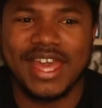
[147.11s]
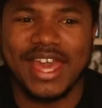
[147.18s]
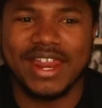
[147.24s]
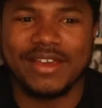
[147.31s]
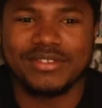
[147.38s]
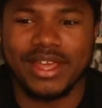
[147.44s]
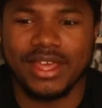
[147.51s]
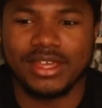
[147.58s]

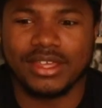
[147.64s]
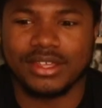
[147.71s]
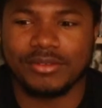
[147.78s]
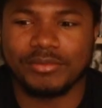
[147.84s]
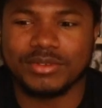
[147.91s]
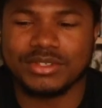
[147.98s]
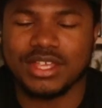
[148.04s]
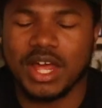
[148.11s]
and
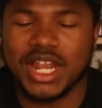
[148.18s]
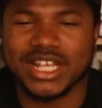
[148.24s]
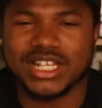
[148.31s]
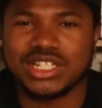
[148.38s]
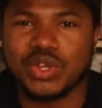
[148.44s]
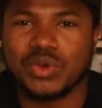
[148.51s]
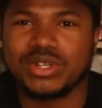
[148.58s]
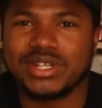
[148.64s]
we saw
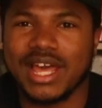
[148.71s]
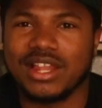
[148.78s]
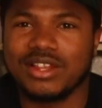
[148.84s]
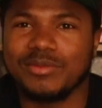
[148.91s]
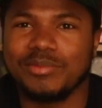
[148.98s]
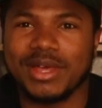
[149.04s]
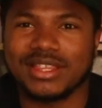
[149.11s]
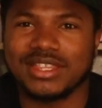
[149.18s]
slowing down a little bit.